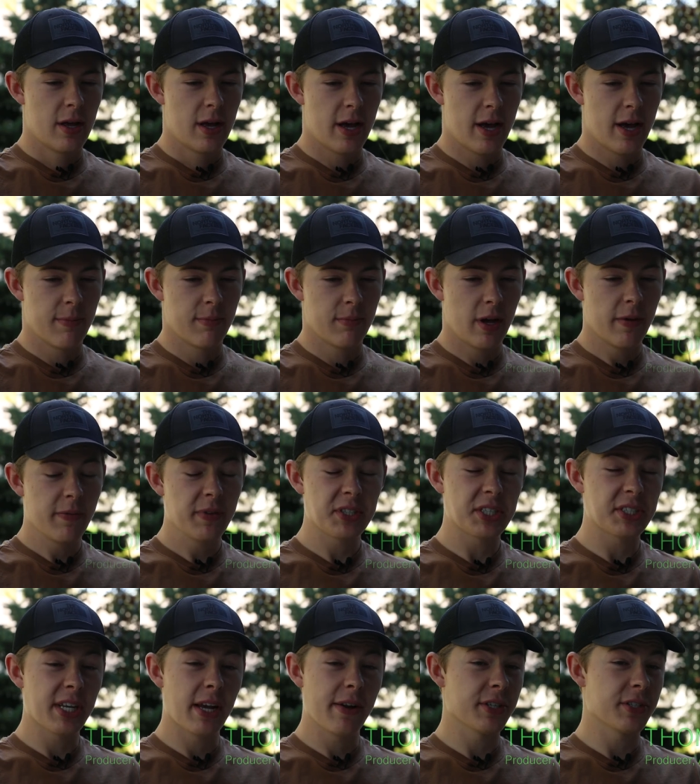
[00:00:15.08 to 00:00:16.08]
Um, obviously,
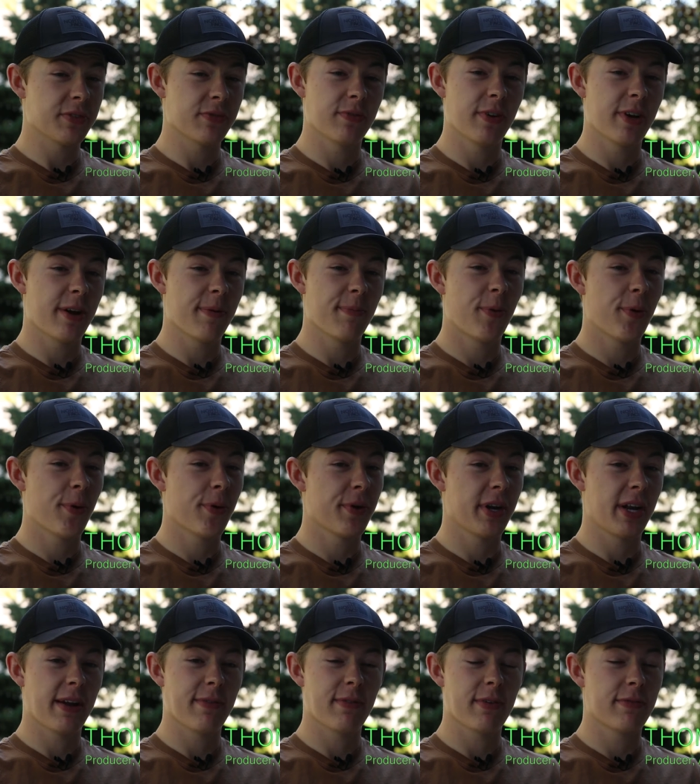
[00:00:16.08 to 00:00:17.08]
sound is very important
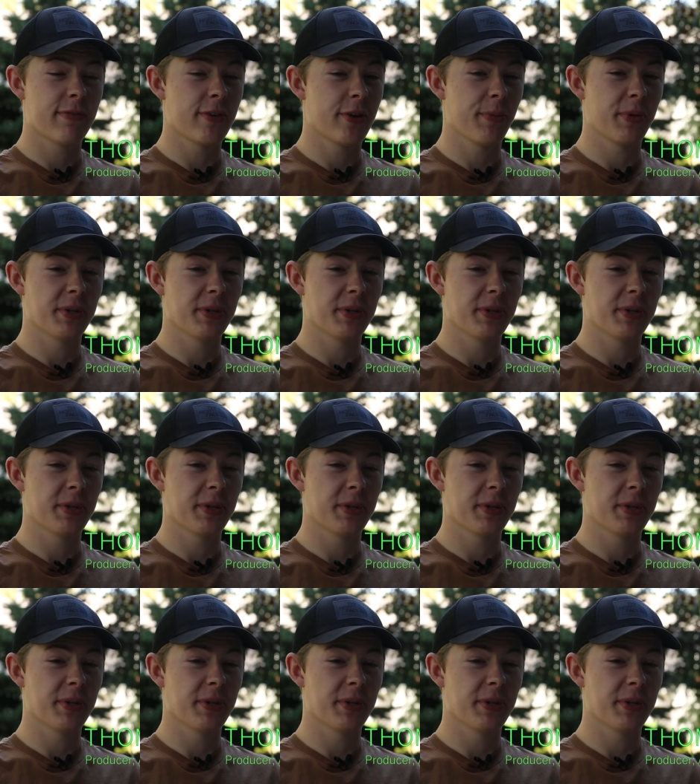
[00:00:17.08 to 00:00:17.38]
in every film.